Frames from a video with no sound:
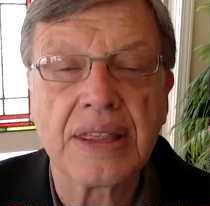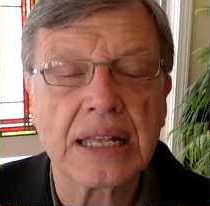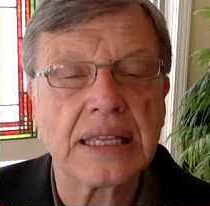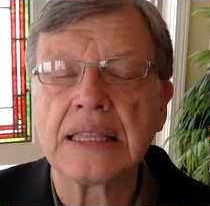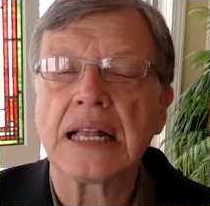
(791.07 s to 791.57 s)

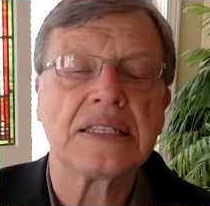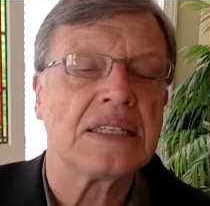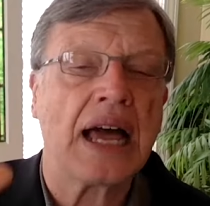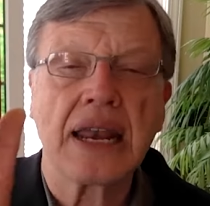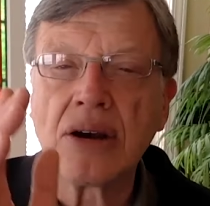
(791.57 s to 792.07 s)
And that's
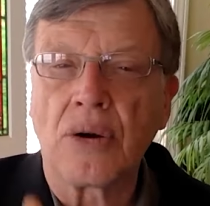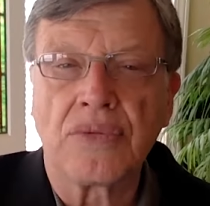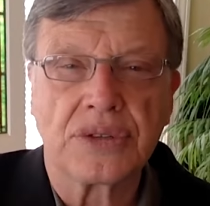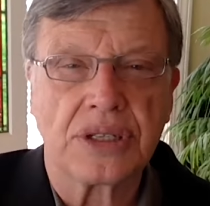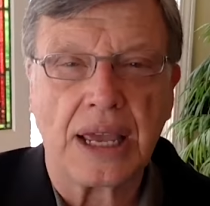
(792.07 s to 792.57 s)
not an
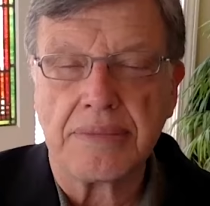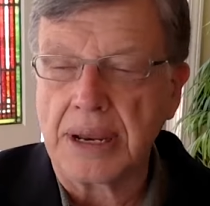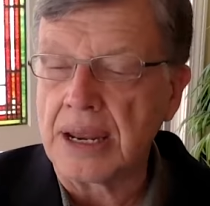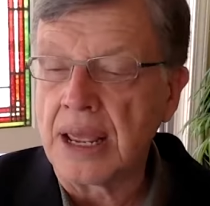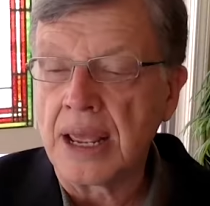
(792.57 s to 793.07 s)
overstatement.